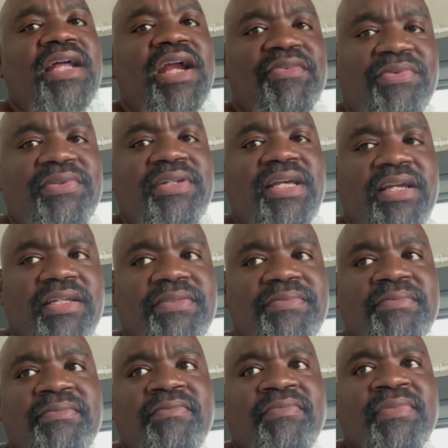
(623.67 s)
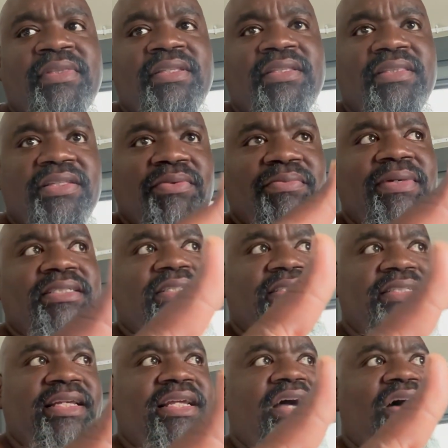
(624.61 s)
every day, they'll basically
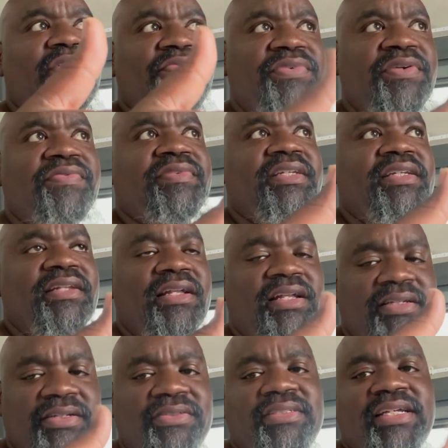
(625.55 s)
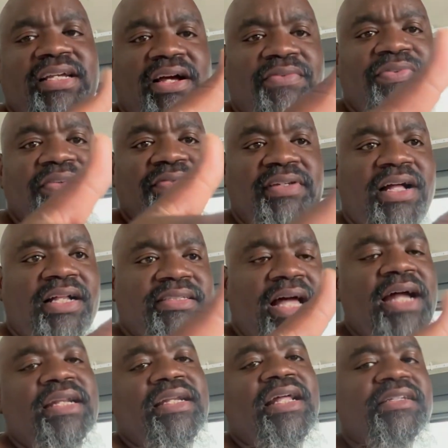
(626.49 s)
take out $50. They'll take out $50
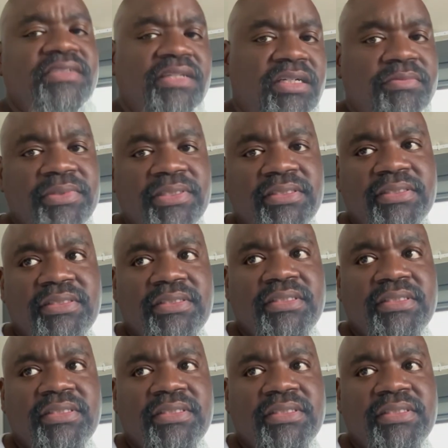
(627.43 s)
out of that settlement.